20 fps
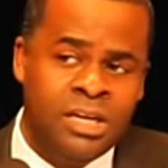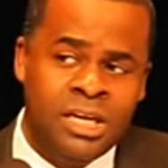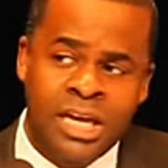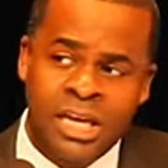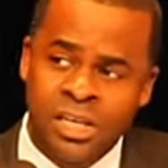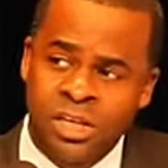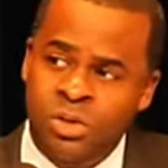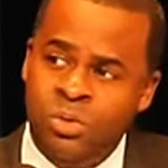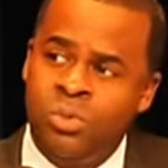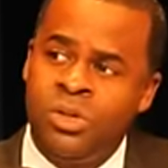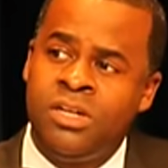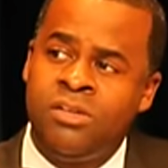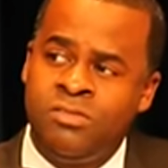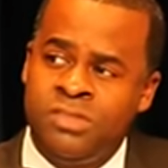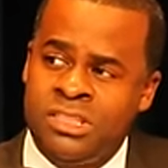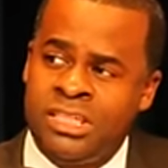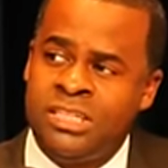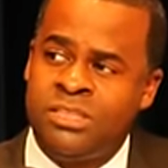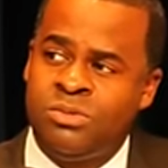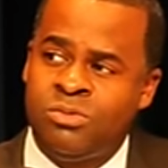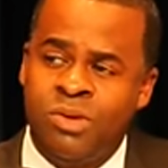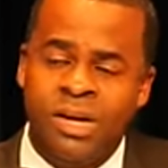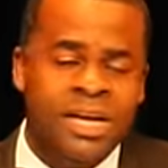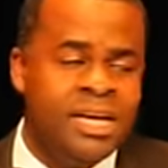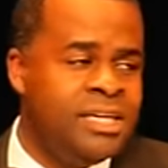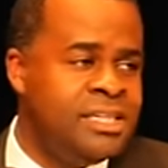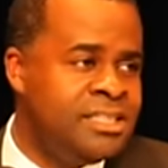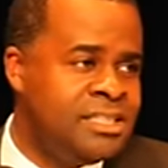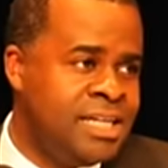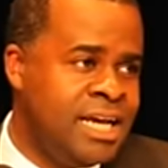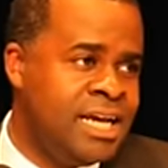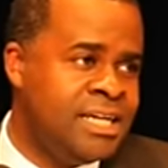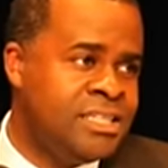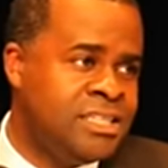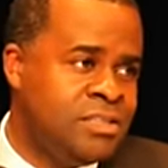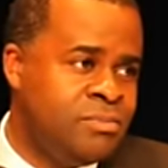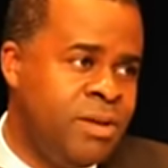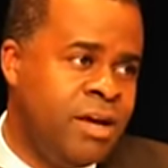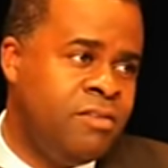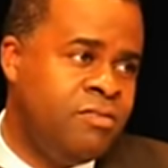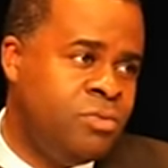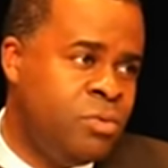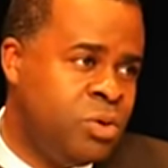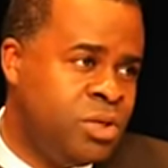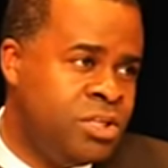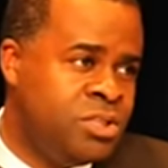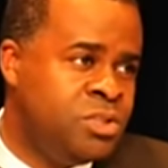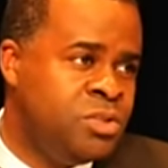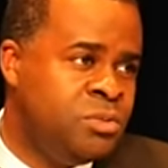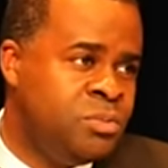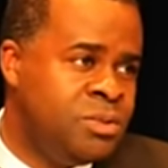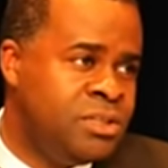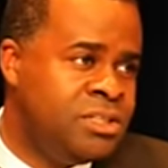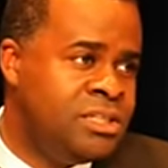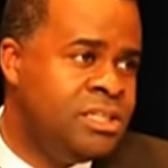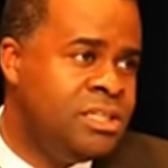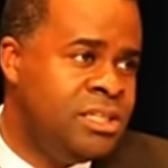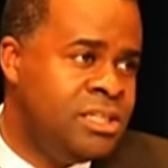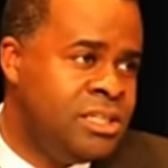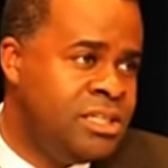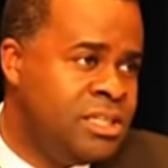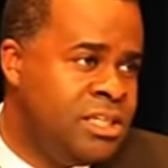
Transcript: And you will have just raised taxes by 42%.